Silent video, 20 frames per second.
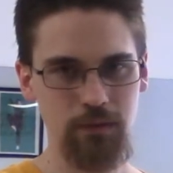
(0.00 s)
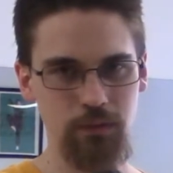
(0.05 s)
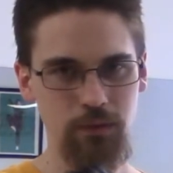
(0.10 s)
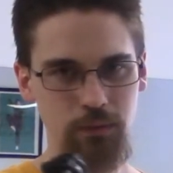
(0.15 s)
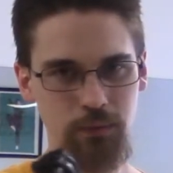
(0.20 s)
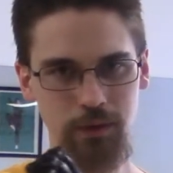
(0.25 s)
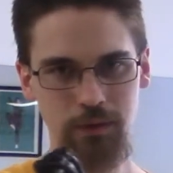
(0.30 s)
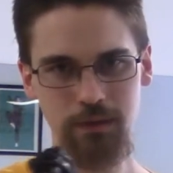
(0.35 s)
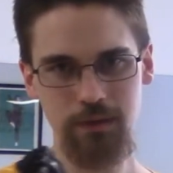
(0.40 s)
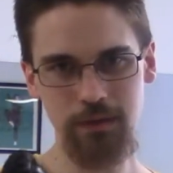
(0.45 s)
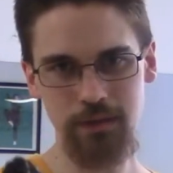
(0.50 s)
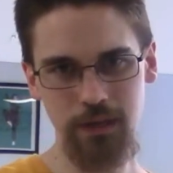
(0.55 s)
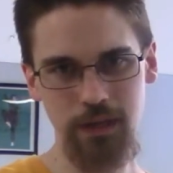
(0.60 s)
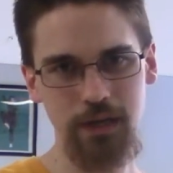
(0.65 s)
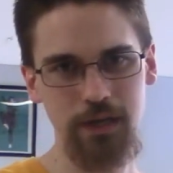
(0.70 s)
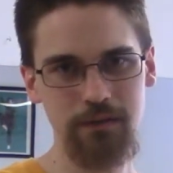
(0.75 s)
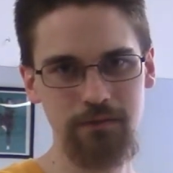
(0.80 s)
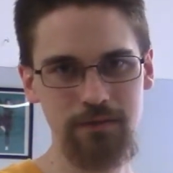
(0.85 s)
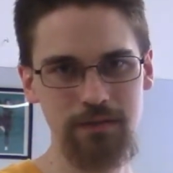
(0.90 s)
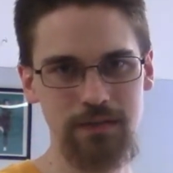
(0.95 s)
You're wearing your
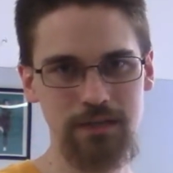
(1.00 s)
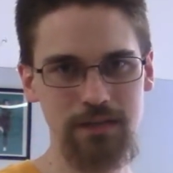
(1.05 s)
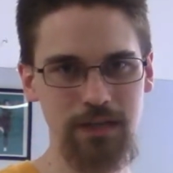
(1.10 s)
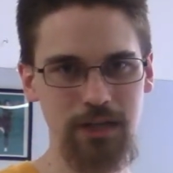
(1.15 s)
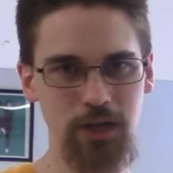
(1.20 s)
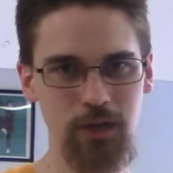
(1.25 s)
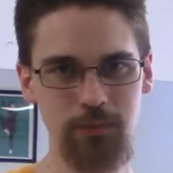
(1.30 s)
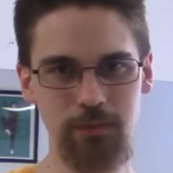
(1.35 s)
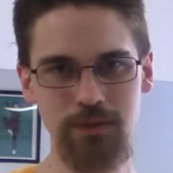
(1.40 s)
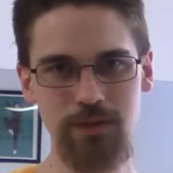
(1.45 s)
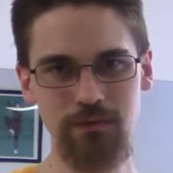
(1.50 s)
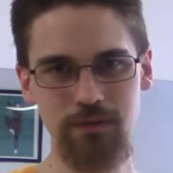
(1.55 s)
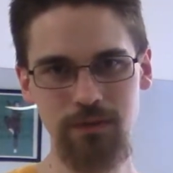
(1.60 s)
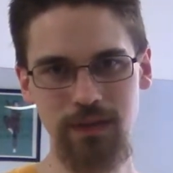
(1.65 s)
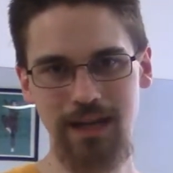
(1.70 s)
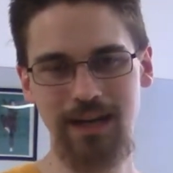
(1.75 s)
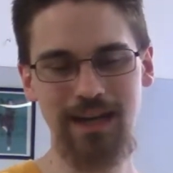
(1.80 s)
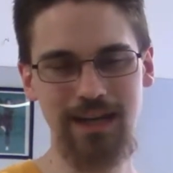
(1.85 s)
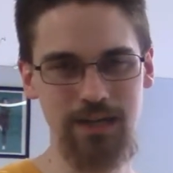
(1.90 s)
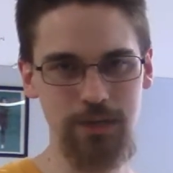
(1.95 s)
gloves to help give you
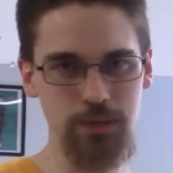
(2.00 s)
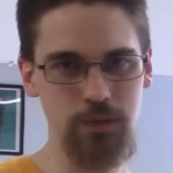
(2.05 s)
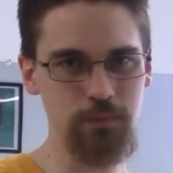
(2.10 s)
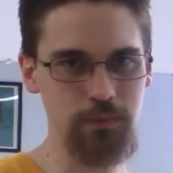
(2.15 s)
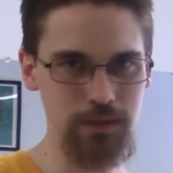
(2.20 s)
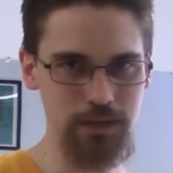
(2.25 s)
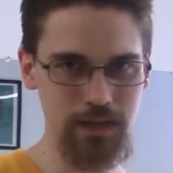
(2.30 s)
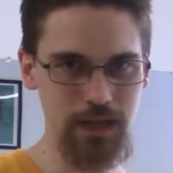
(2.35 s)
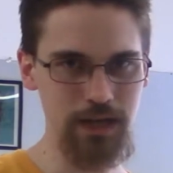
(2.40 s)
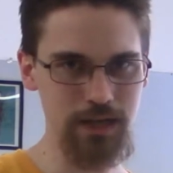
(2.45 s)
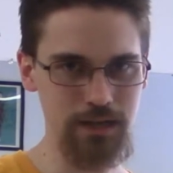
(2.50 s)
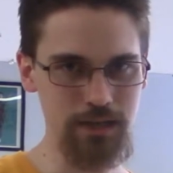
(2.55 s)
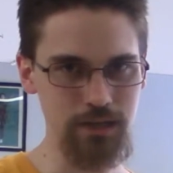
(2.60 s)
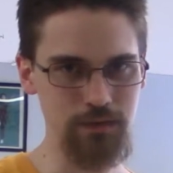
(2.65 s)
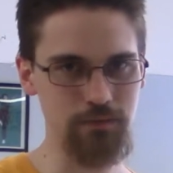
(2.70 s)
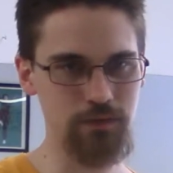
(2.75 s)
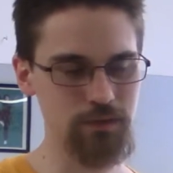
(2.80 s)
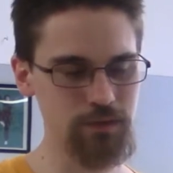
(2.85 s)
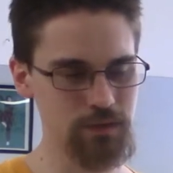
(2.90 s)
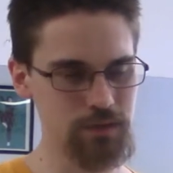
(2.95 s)
that extra protection.
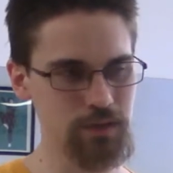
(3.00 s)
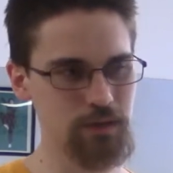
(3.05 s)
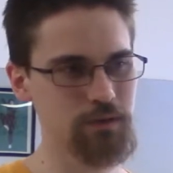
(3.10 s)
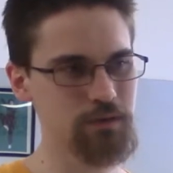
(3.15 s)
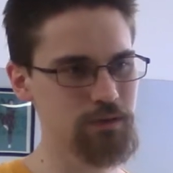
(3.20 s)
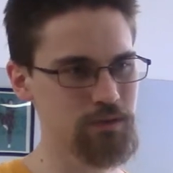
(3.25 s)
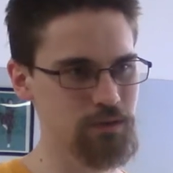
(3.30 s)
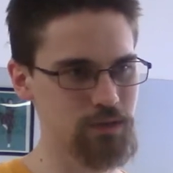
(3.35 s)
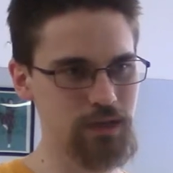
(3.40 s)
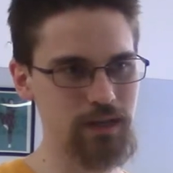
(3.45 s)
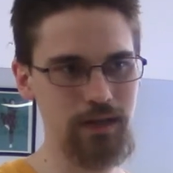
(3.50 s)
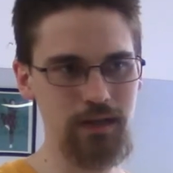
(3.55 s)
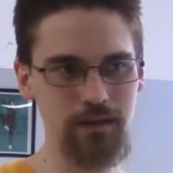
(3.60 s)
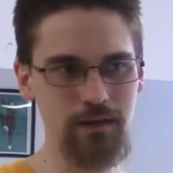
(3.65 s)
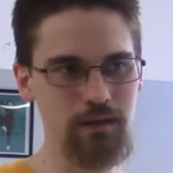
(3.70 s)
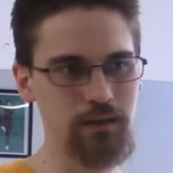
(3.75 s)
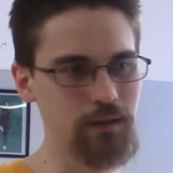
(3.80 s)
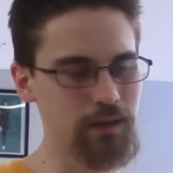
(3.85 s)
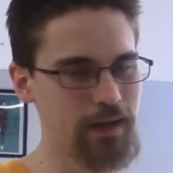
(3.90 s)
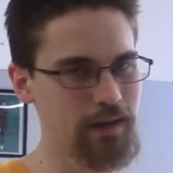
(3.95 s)
If you're starting to
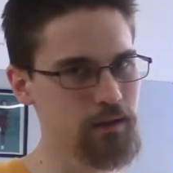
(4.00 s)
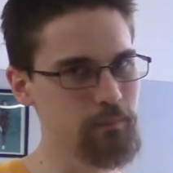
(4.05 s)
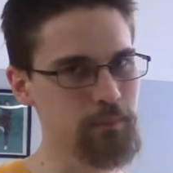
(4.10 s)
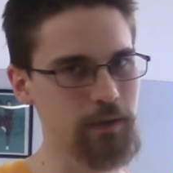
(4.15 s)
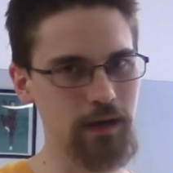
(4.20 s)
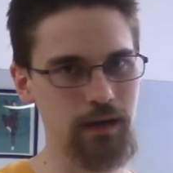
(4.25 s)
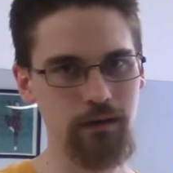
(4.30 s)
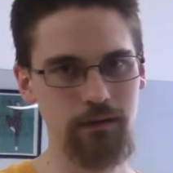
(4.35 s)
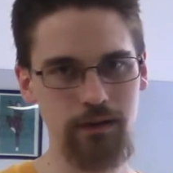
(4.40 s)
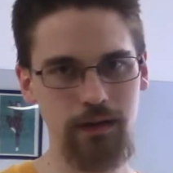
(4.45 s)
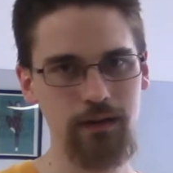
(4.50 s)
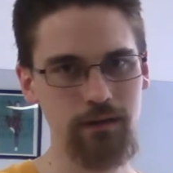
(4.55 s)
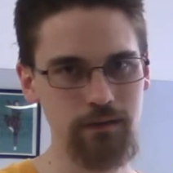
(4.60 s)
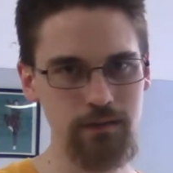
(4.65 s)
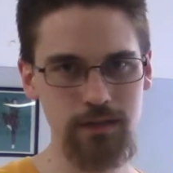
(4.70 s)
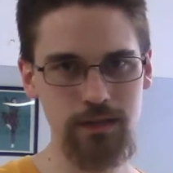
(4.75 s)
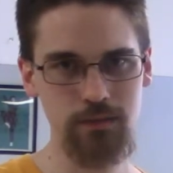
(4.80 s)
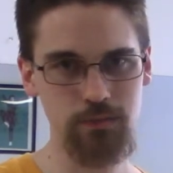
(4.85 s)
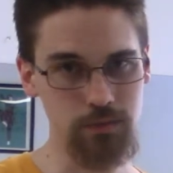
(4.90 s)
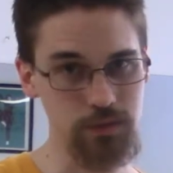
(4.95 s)
get a lot of power out of
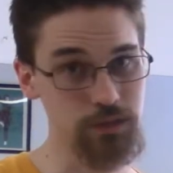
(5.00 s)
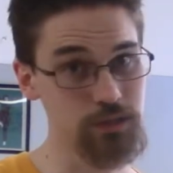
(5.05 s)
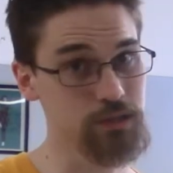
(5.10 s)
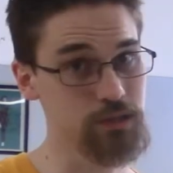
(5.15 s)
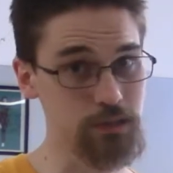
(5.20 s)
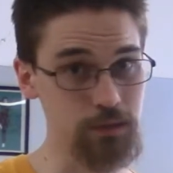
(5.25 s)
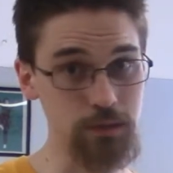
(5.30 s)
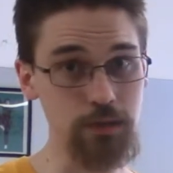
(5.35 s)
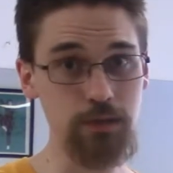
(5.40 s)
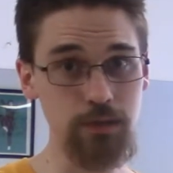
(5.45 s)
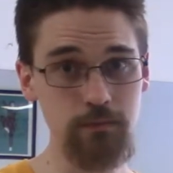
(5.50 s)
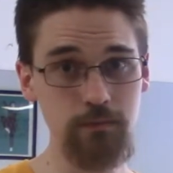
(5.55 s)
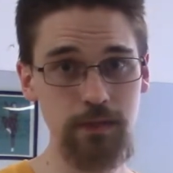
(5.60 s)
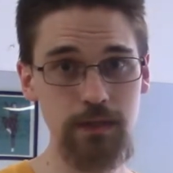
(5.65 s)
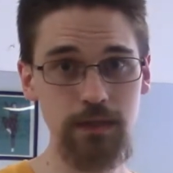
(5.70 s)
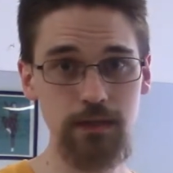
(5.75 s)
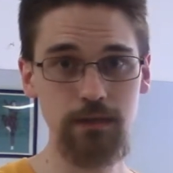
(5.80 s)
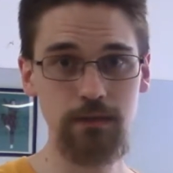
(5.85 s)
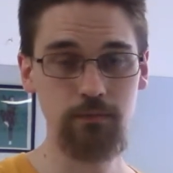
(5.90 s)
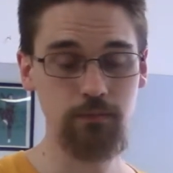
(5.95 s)
this, which you should
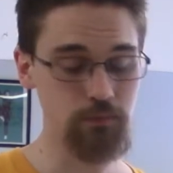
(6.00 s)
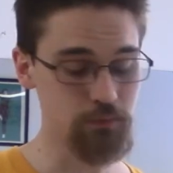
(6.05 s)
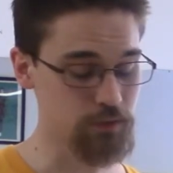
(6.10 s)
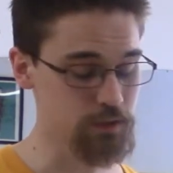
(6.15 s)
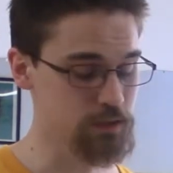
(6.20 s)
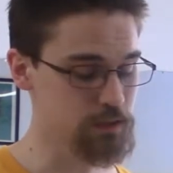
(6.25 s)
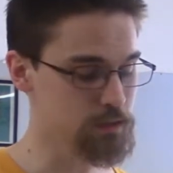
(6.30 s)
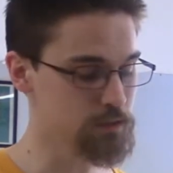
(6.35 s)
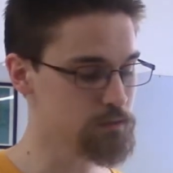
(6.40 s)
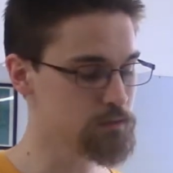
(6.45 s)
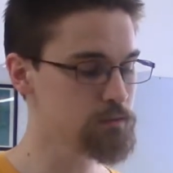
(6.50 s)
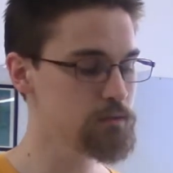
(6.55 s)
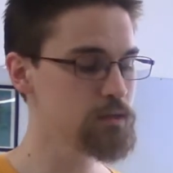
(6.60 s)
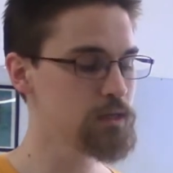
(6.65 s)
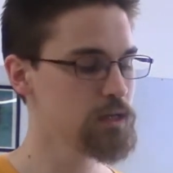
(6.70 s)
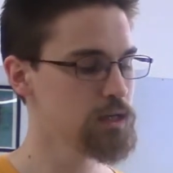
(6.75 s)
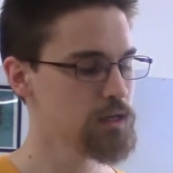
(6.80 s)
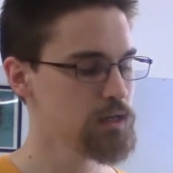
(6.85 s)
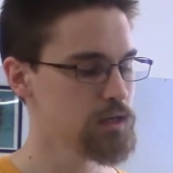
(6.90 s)
be pretty soon,